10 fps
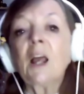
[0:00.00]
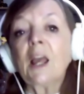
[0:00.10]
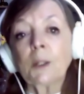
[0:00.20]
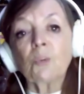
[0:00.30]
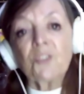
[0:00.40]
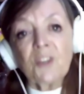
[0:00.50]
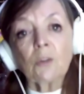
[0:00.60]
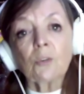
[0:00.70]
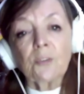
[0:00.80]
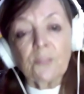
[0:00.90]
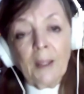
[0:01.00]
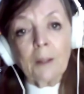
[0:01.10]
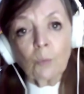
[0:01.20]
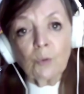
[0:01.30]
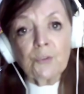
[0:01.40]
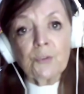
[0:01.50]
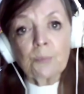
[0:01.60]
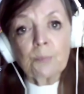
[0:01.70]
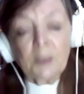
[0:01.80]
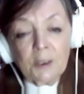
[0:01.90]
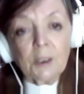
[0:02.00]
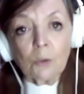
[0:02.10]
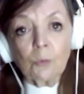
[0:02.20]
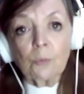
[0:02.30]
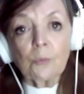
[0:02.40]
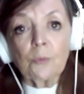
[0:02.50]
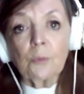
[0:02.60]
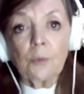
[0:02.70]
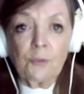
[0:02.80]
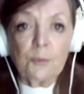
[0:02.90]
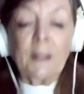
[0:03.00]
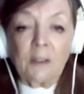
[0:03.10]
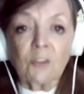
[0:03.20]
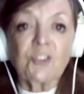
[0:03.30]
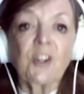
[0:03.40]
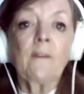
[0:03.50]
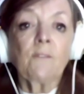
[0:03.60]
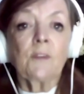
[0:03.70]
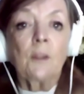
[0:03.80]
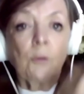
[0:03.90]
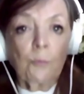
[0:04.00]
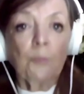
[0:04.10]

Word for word: And it was held that that was political of speech and uh,